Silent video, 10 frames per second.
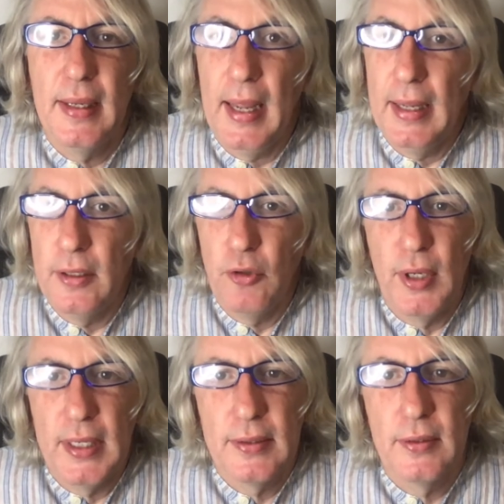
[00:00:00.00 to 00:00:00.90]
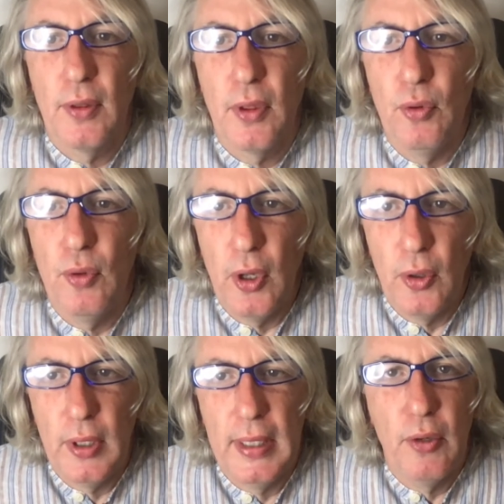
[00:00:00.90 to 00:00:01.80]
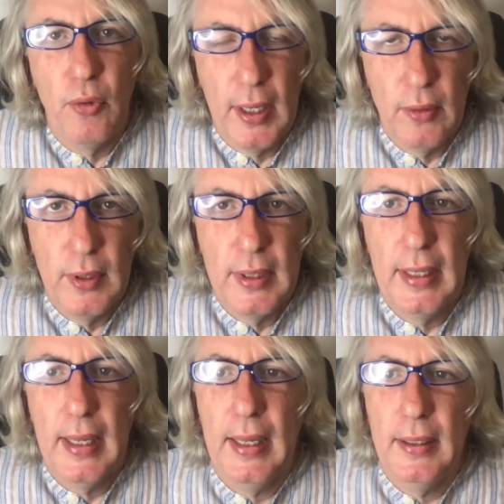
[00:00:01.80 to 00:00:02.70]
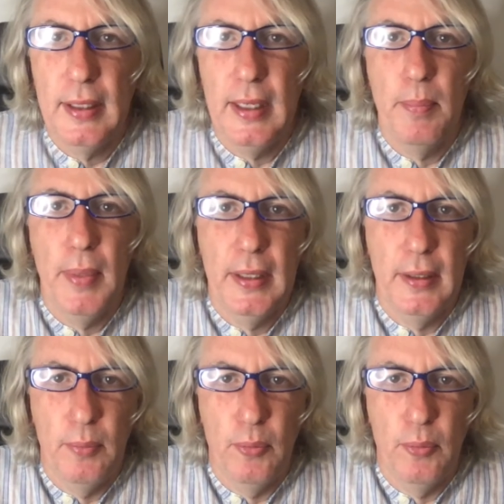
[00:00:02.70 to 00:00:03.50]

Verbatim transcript: and addressed through locally grounded and embedded